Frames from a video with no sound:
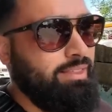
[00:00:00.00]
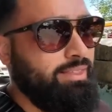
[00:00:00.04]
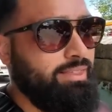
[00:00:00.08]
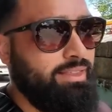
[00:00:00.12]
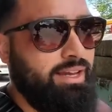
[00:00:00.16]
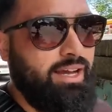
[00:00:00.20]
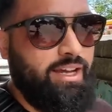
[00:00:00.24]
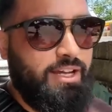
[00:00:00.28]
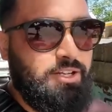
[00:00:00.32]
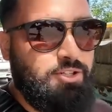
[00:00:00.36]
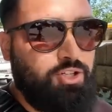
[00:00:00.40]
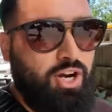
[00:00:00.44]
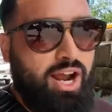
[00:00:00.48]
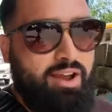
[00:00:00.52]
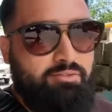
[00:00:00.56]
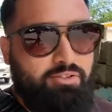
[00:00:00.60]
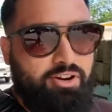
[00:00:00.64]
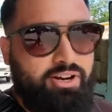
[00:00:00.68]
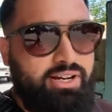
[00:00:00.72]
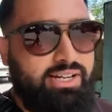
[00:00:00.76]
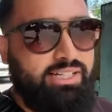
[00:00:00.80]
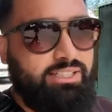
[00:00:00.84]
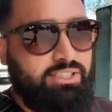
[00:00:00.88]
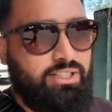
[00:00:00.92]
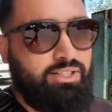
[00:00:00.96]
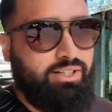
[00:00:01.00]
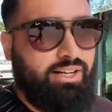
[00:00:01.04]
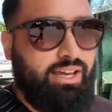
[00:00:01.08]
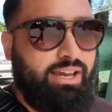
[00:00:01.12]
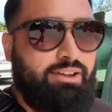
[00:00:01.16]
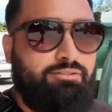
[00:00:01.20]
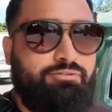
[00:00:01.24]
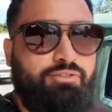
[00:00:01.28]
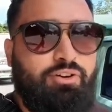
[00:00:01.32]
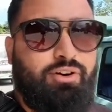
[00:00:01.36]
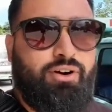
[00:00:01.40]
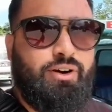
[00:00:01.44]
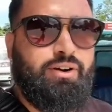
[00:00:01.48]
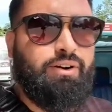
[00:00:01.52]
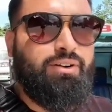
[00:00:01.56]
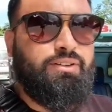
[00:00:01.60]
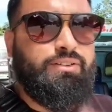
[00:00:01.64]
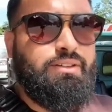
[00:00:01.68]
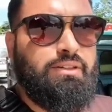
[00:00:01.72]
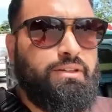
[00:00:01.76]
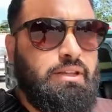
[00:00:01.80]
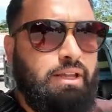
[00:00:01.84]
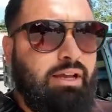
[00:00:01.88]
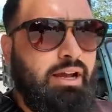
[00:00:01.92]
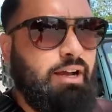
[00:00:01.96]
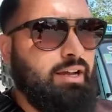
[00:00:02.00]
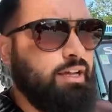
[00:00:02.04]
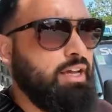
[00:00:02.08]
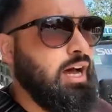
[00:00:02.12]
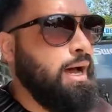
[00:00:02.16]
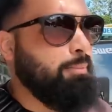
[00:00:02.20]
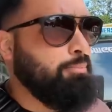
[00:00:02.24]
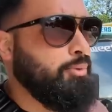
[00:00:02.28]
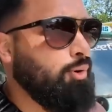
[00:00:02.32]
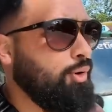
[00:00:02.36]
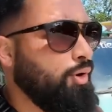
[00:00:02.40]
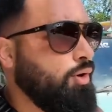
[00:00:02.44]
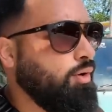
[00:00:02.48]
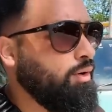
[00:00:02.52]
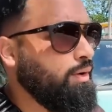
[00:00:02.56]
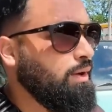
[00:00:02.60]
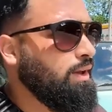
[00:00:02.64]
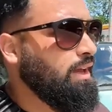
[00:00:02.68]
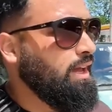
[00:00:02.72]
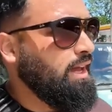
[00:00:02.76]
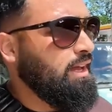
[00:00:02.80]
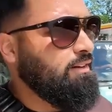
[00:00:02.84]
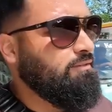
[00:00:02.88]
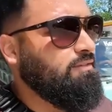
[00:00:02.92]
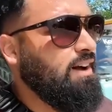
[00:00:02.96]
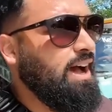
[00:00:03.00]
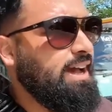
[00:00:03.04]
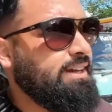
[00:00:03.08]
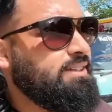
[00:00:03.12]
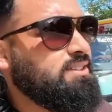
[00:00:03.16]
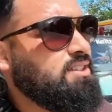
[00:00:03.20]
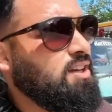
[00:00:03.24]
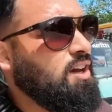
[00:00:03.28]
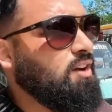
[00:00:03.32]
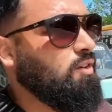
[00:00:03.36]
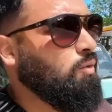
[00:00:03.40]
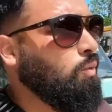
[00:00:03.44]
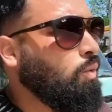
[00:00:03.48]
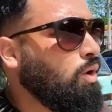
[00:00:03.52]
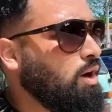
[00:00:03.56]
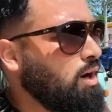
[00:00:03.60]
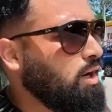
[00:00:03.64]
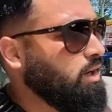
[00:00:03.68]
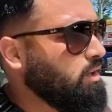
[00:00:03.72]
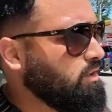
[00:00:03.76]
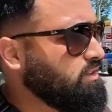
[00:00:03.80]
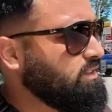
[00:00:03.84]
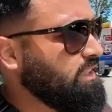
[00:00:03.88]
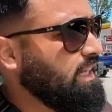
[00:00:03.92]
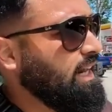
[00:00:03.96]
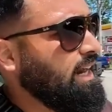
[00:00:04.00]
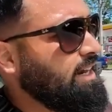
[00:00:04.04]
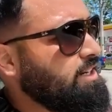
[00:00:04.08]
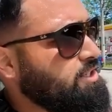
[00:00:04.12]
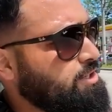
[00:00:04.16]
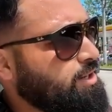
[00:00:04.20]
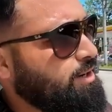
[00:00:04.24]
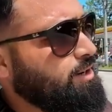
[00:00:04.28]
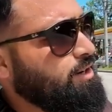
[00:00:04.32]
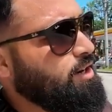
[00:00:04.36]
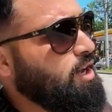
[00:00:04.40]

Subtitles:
the driver yesterday for a couple advice on words that I should